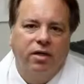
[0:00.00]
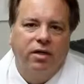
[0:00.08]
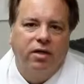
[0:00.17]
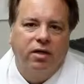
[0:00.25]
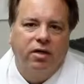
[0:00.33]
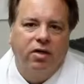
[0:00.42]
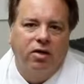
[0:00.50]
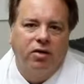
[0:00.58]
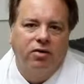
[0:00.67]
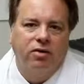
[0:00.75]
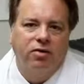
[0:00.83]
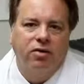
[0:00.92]
can occur
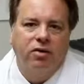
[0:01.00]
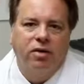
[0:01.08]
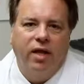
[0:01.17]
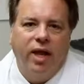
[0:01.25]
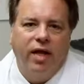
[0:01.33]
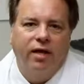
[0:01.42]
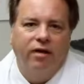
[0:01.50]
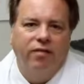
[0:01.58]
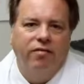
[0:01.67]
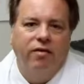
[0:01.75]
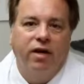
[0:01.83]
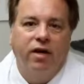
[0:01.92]
due to lack
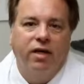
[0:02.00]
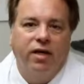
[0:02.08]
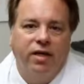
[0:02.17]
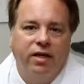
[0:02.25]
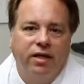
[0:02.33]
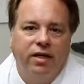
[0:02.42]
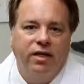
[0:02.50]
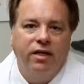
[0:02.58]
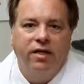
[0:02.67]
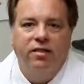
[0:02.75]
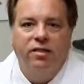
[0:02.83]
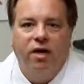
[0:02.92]
of healing
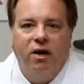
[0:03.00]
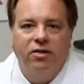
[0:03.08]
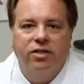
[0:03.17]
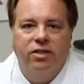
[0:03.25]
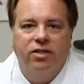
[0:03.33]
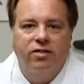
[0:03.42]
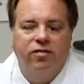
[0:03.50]
and scar tissue